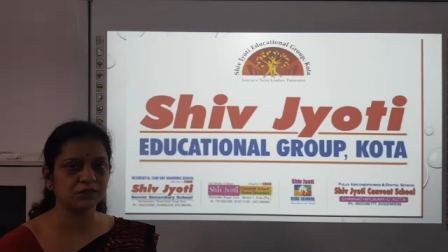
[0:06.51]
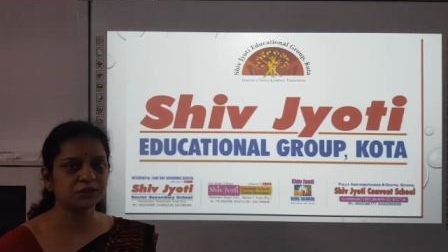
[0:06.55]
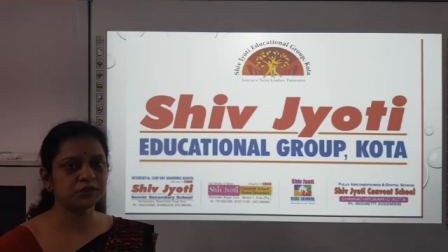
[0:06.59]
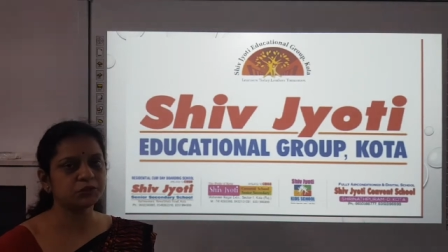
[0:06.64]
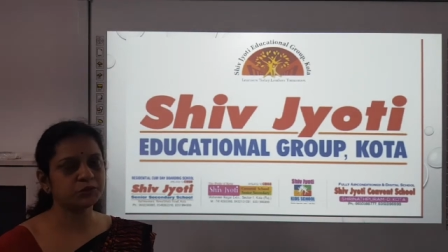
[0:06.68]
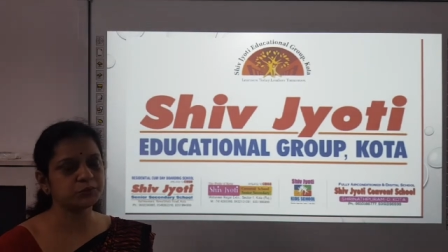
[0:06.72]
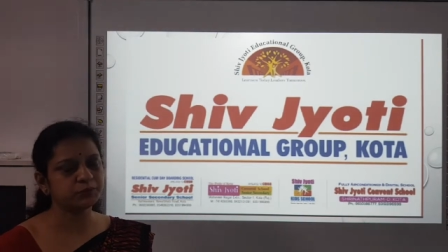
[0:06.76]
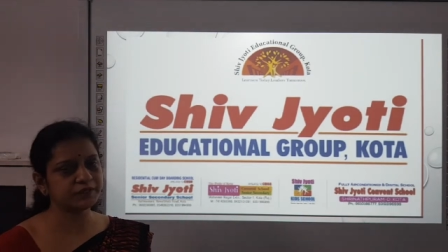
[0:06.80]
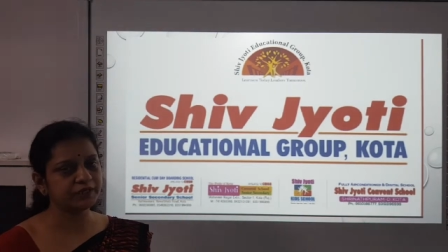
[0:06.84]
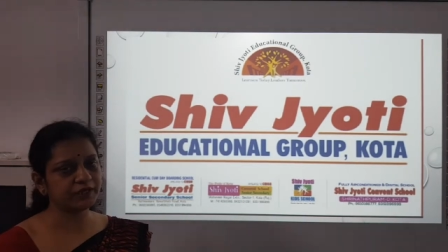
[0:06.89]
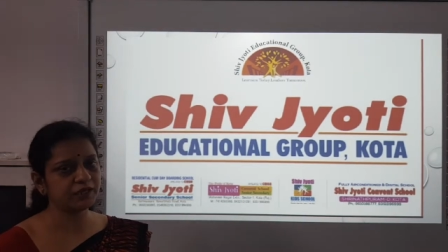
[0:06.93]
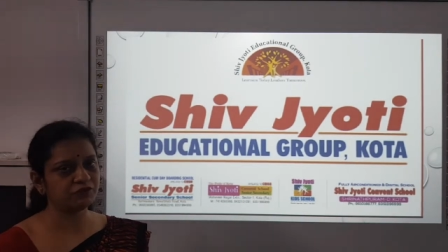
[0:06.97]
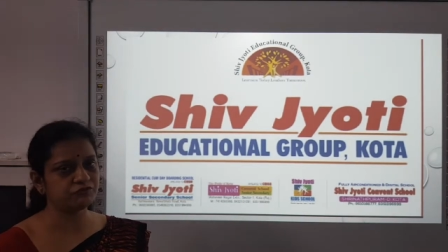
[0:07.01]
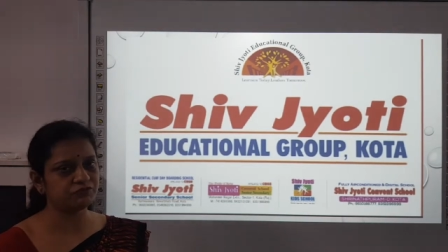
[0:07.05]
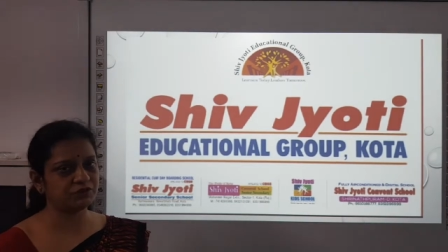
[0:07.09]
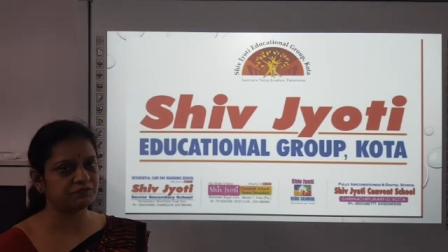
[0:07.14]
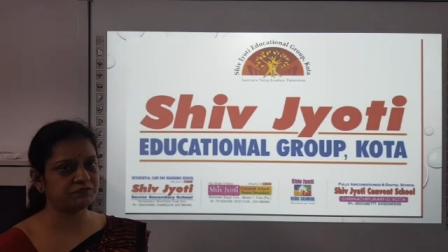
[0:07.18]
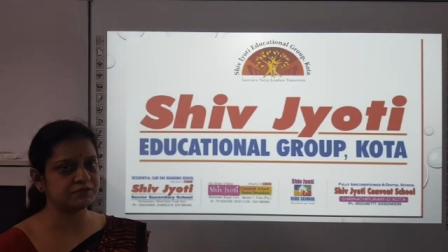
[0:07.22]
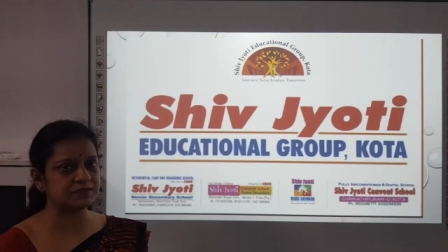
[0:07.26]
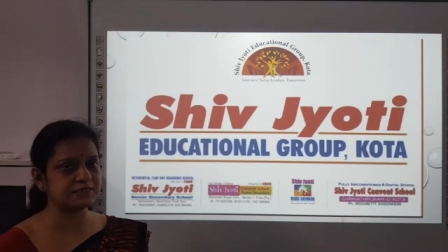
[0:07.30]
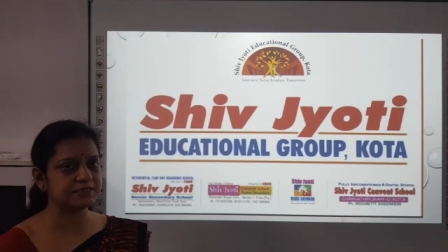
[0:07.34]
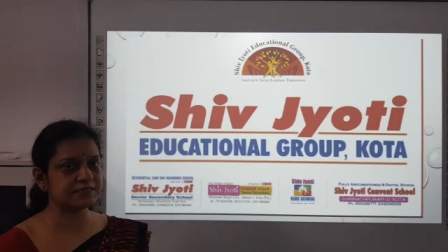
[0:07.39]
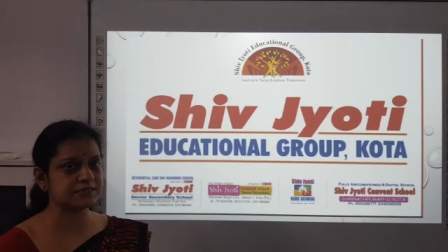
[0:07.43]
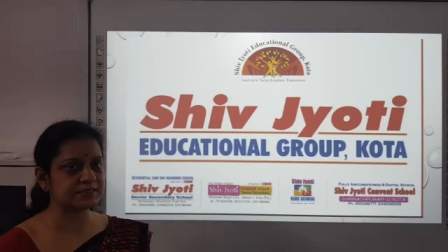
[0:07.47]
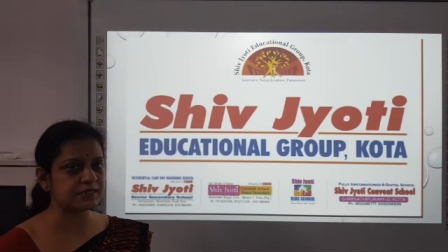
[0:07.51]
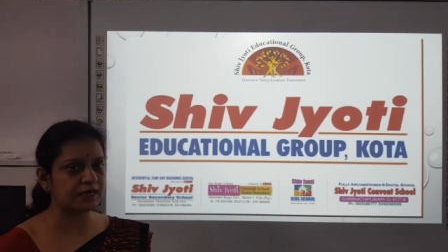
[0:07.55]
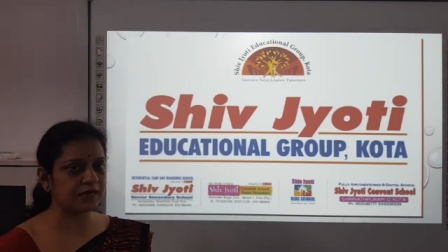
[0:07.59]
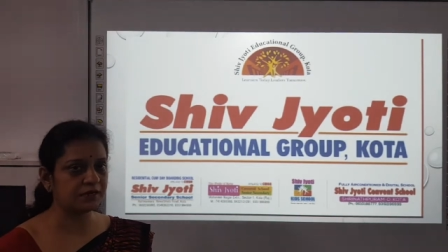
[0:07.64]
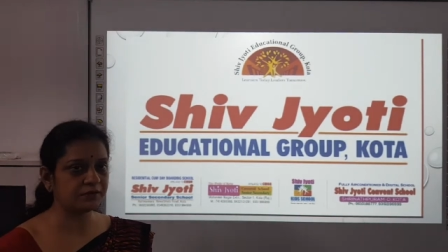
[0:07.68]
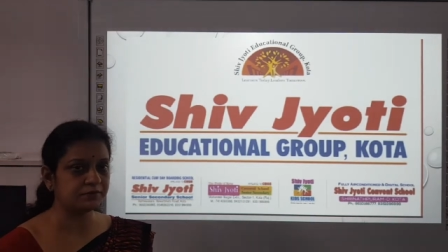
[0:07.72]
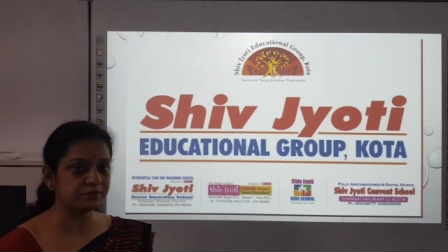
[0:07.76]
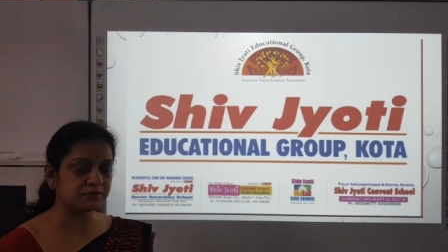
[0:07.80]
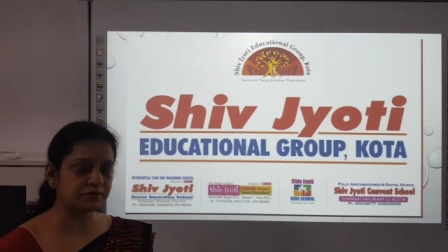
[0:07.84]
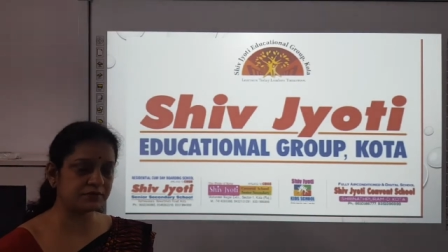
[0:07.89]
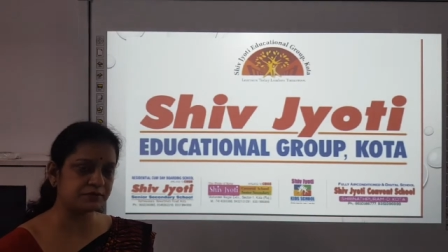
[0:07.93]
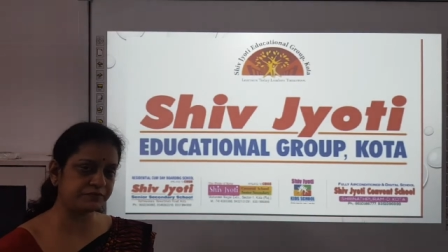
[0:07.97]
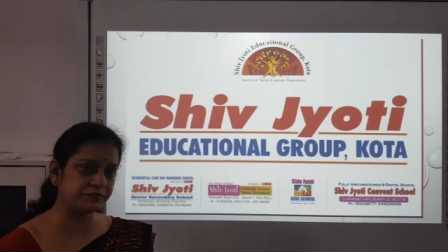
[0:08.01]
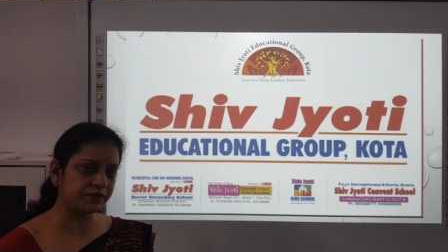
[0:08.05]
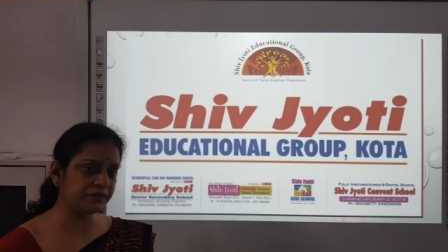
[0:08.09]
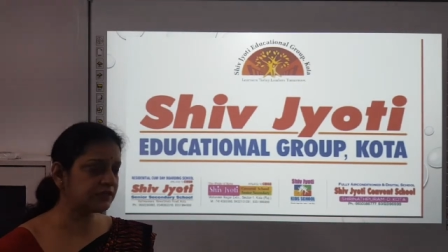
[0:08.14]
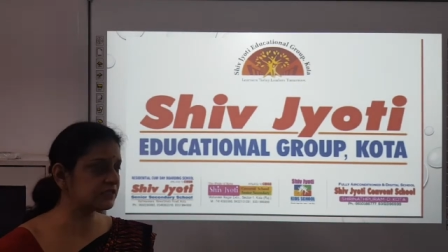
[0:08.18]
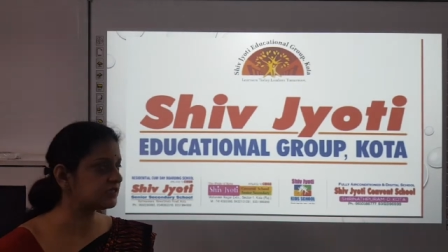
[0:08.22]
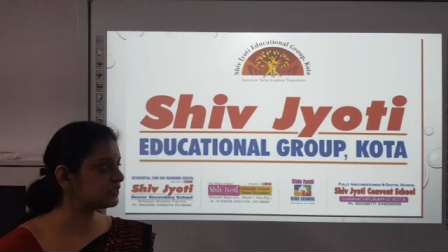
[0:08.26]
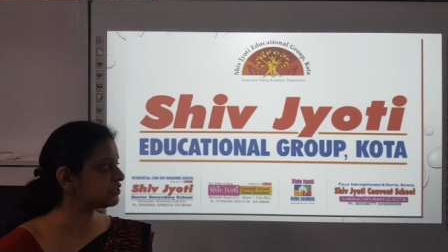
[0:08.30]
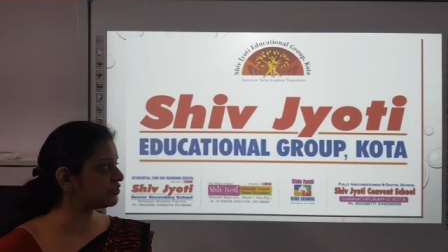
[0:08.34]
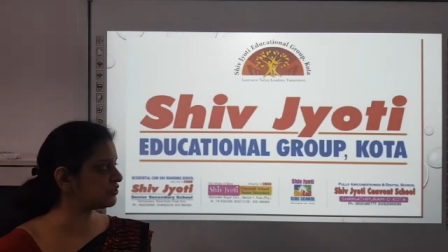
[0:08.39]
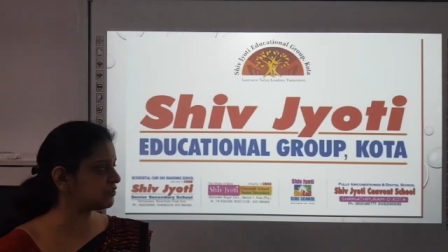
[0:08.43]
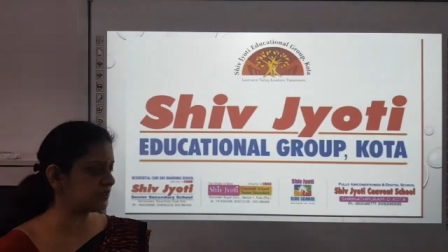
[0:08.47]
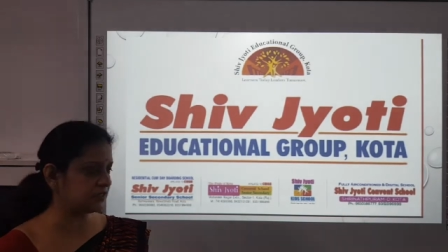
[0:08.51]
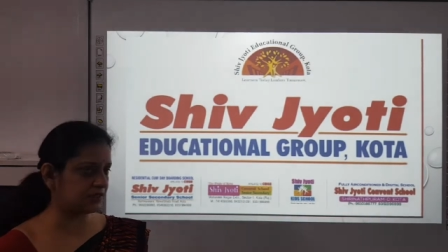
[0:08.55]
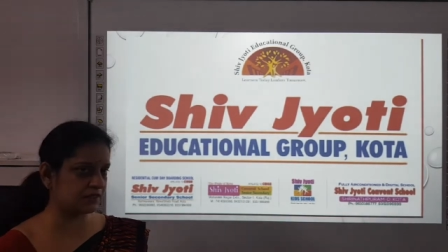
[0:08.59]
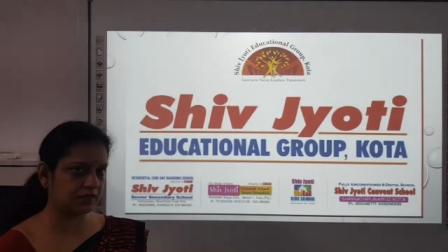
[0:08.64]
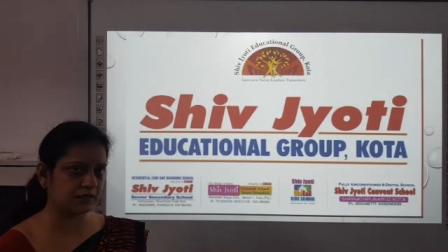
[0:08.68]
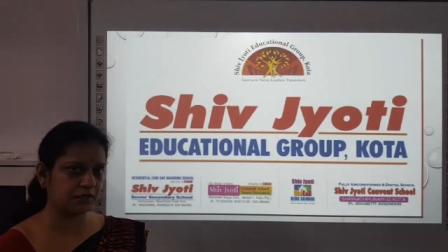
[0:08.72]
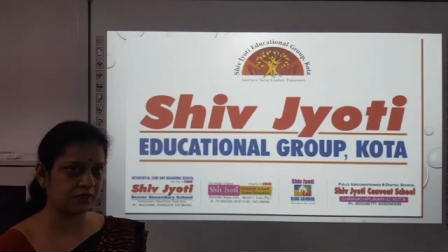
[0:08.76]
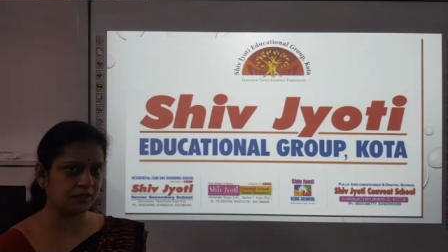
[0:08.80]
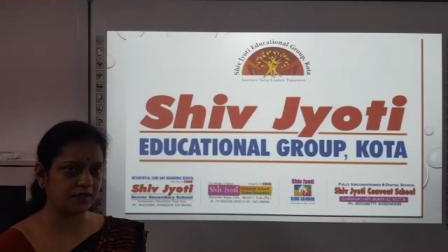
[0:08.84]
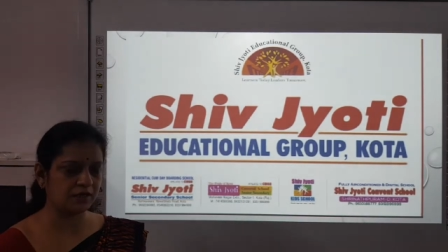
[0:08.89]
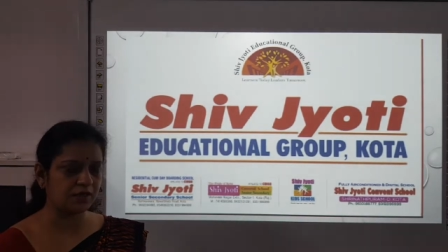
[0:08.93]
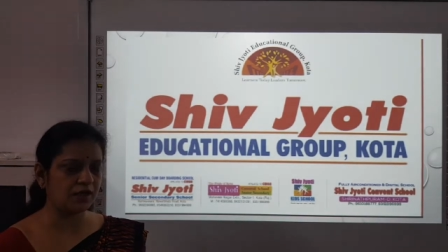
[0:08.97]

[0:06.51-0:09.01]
Today we will start with GK.